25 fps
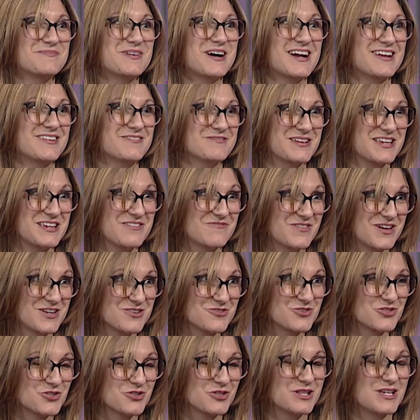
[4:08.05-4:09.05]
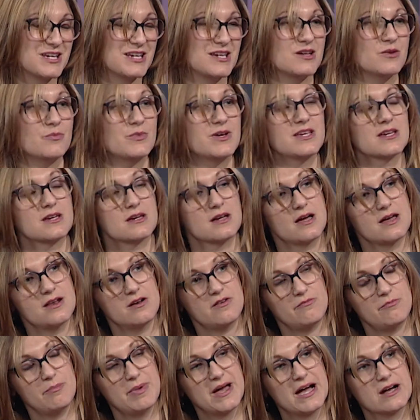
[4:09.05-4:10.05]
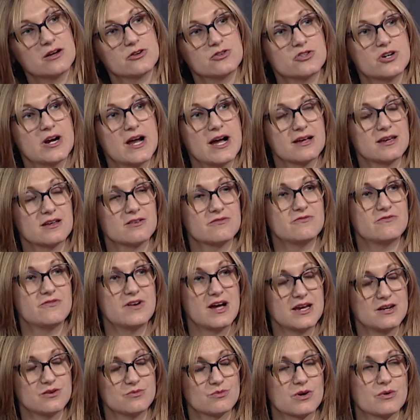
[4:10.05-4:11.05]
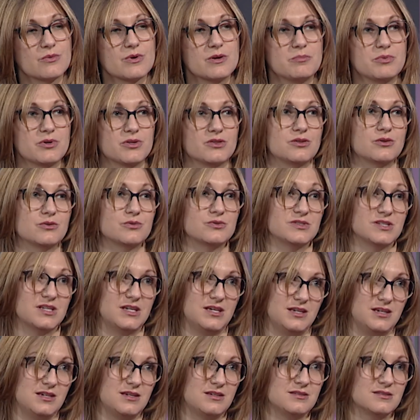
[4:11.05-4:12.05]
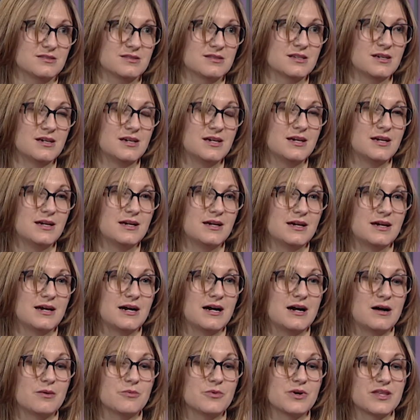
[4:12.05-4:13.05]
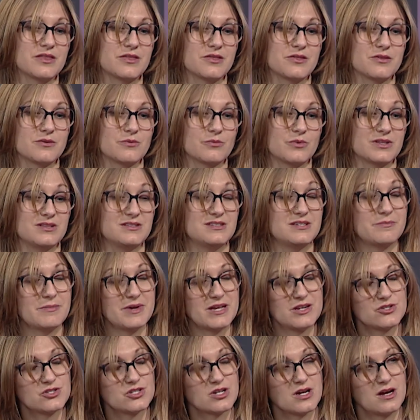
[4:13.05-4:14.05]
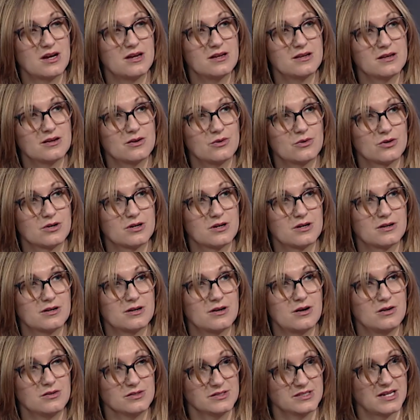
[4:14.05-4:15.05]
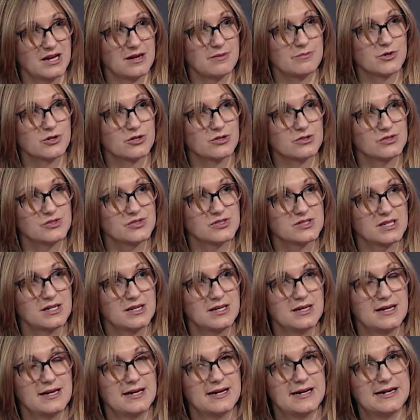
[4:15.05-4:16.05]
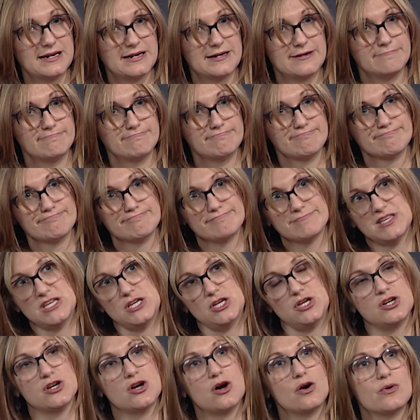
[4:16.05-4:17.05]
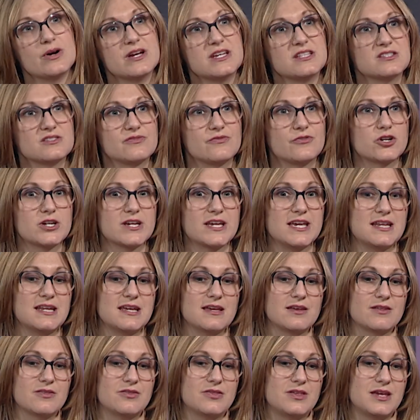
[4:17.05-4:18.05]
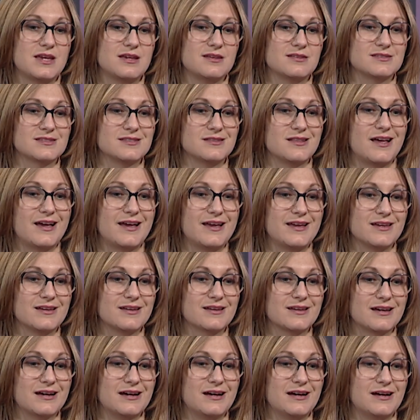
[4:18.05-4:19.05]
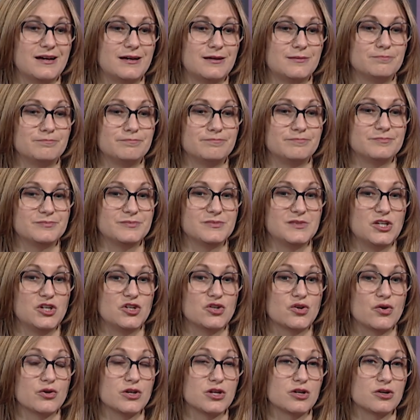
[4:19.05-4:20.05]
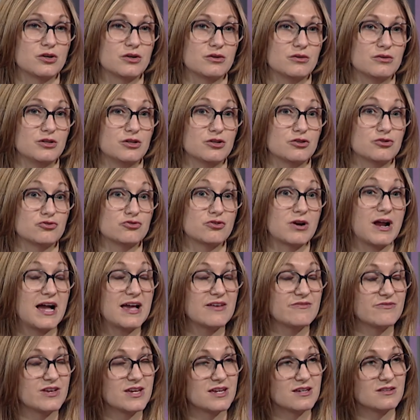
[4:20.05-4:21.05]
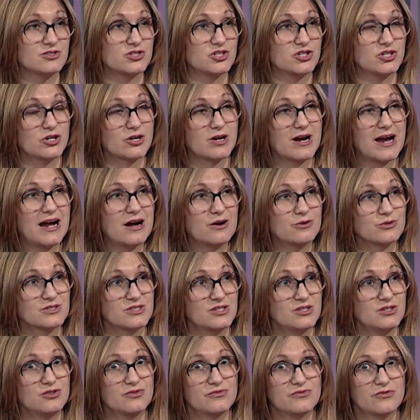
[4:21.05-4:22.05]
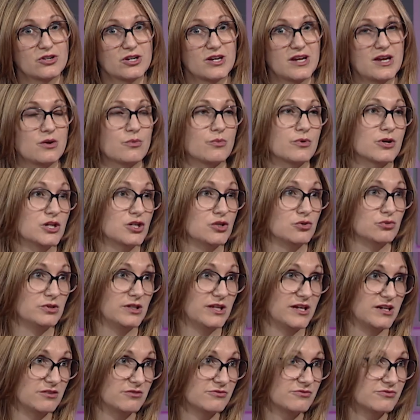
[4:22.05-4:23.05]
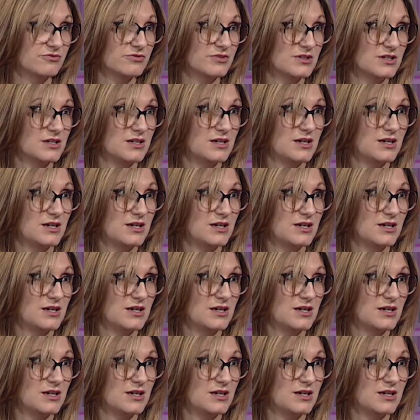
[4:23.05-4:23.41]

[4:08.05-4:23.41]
but eventually we can kind of backtrack and find where we put those keys. Uh, with with dementia or Alzheimer's, um, you know, it's forgetting things like, um, you know, you're you're driving to your house and you forget where you live.